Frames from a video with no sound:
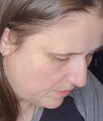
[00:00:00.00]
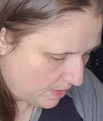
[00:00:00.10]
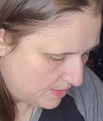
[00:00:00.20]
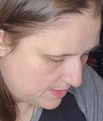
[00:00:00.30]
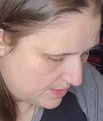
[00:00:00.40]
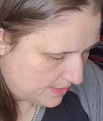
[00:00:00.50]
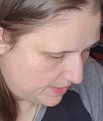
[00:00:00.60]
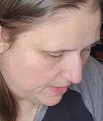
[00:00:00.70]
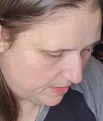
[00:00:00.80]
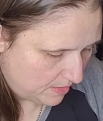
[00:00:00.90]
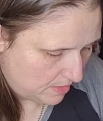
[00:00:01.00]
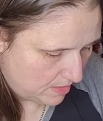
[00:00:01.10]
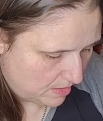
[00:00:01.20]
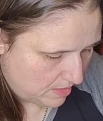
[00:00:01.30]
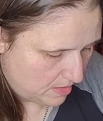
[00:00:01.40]
Let's see.
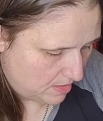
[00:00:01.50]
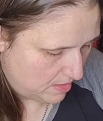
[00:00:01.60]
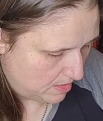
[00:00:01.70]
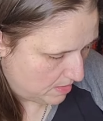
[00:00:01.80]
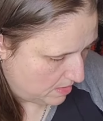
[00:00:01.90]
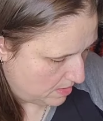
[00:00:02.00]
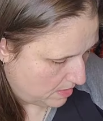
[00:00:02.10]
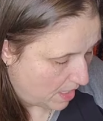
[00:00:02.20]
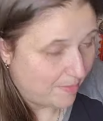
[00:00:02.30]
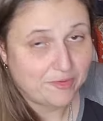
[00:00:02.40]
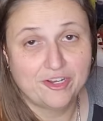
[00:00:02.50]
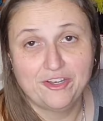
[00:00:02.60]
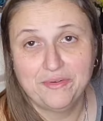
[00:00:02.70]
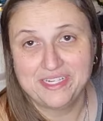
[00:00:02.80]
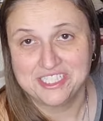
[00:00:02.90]
I'm going to
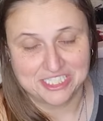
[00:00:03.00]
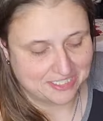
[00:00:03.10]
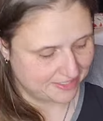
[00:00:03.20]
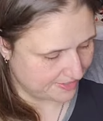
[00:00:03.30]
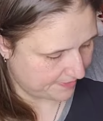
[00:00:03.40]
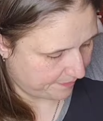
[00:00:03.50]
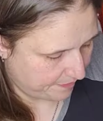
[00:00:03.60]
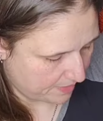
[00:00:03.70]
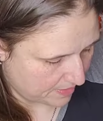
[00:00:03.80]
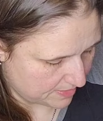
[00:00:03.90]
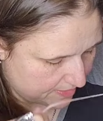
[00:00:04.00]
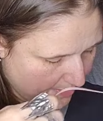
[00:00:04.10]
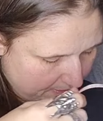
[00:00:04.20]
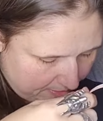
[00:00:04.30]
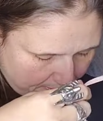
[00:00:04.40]
do inches
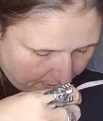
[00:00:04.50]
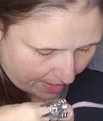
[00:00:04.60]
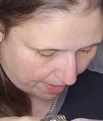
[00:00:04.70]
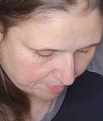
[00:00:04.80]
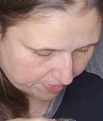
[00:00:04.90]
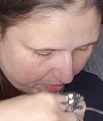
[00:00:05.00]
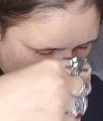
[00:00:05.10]
because I'm in the